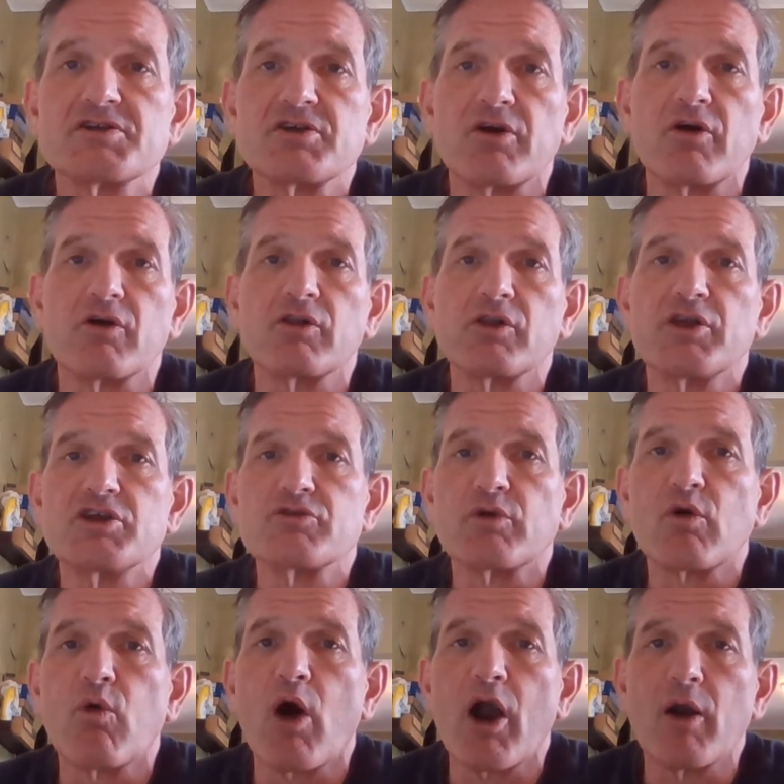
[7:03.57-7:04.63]
or leash
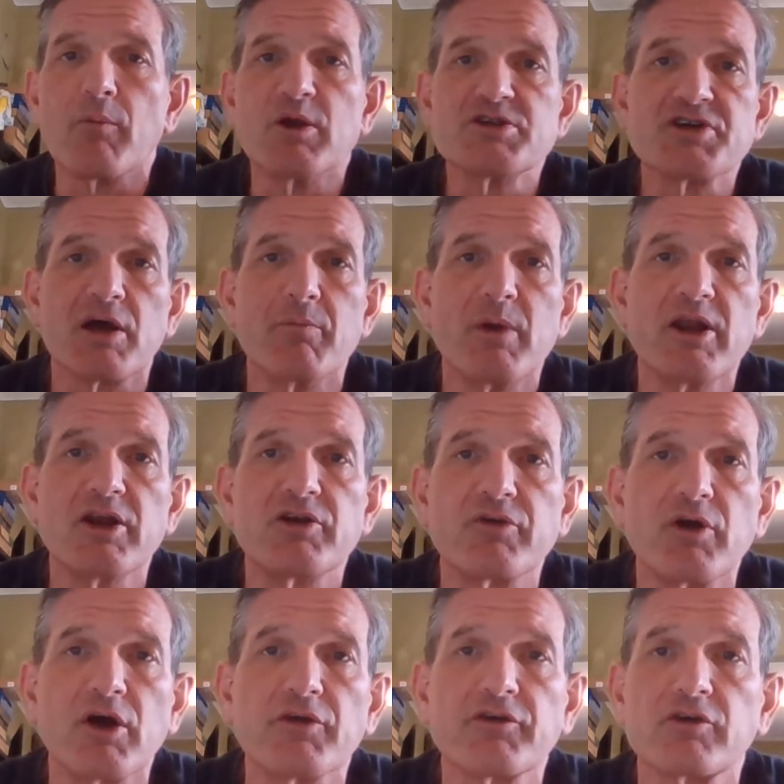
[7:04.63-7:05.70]
requirements on many
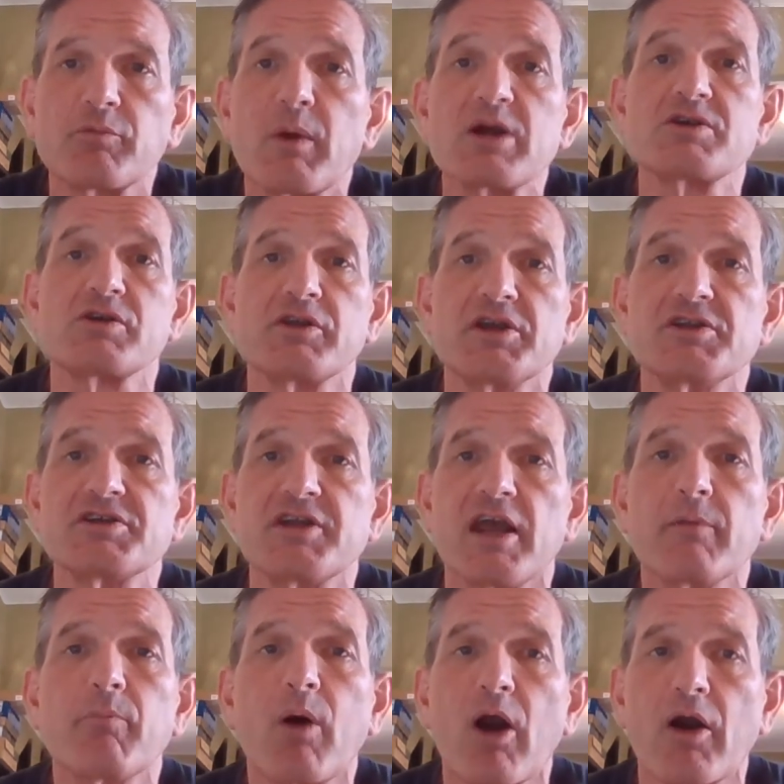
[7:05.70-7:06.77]
trails, especially in
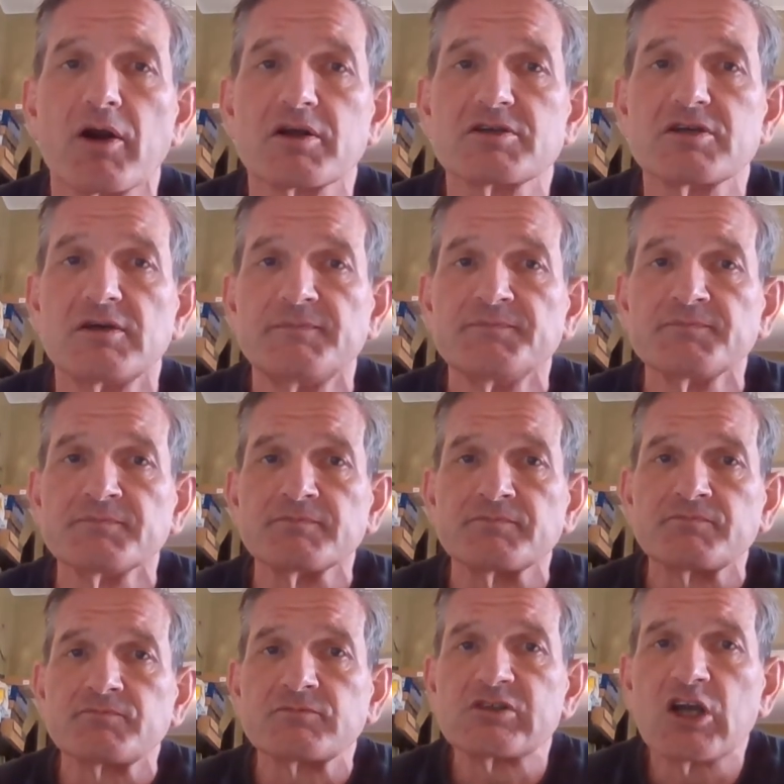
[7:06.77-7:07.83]
state parks.
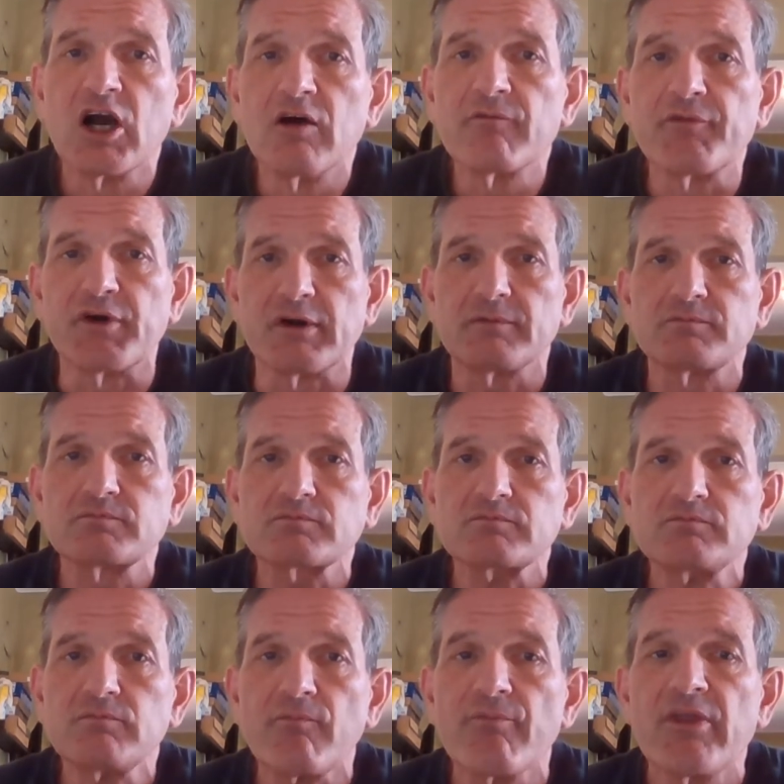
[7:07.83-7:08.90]
Comfort.
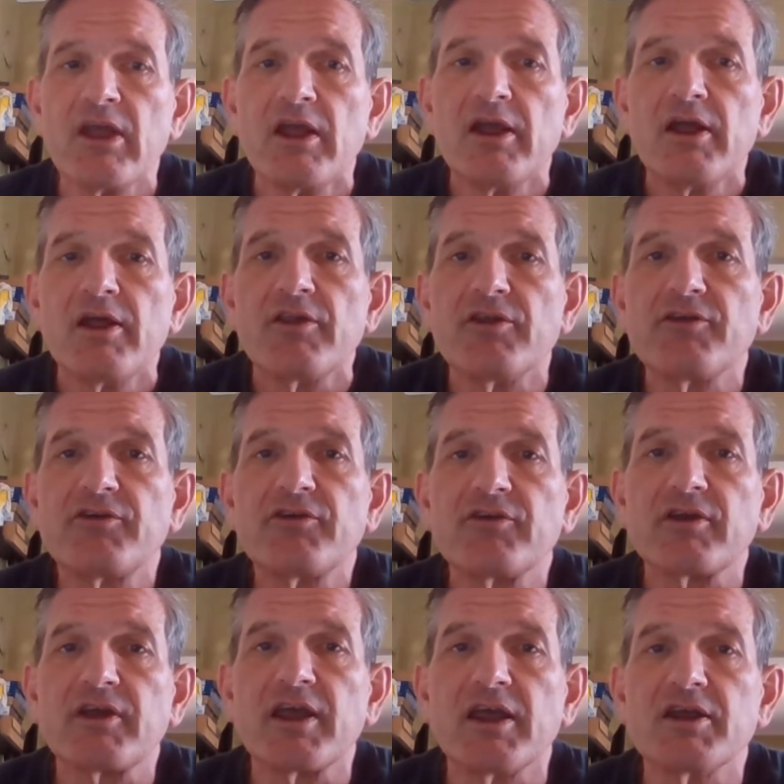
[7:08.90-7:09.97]
This
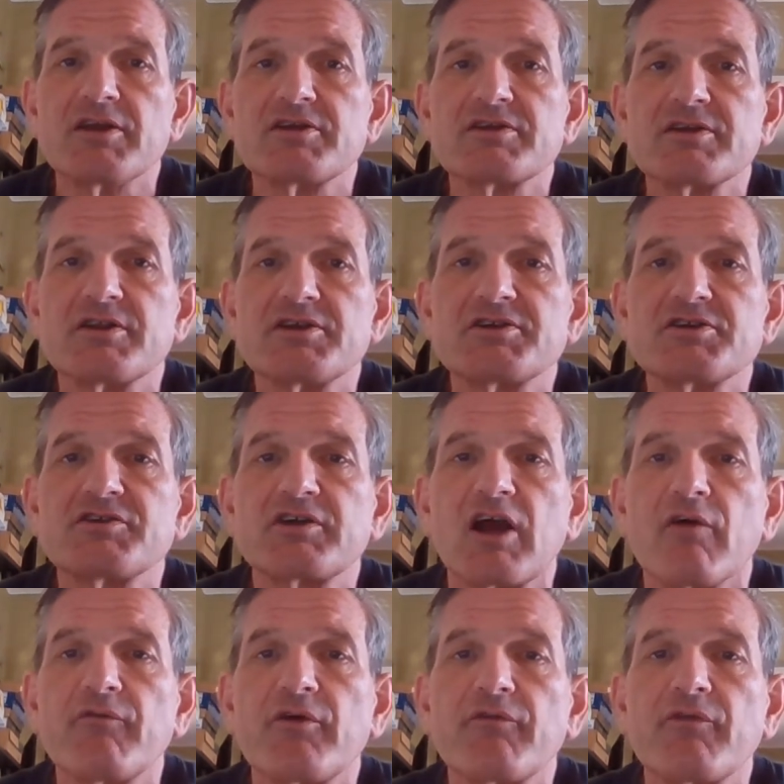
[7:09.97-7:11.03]
is
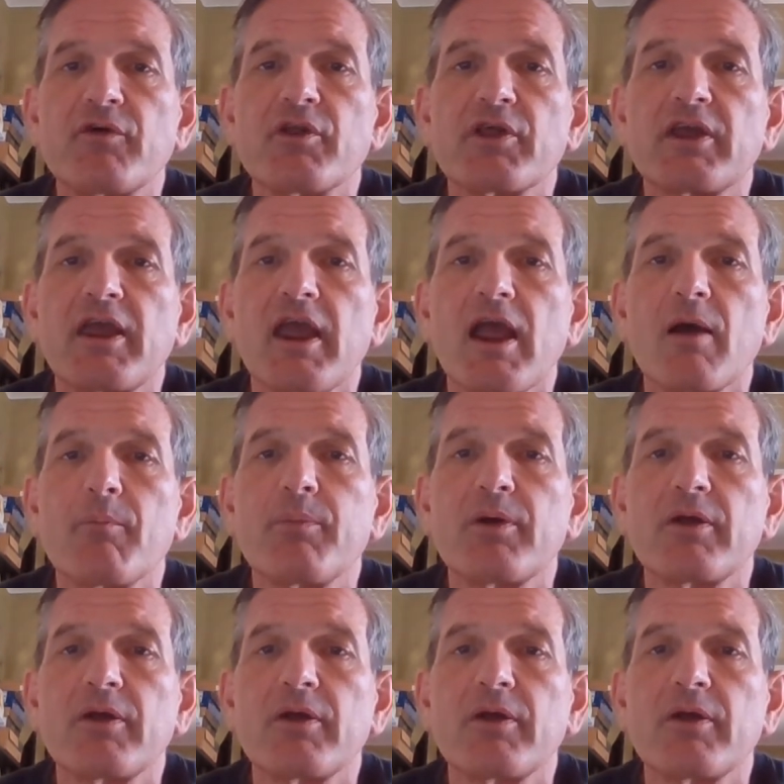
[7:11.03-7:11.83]
comfort for the camp,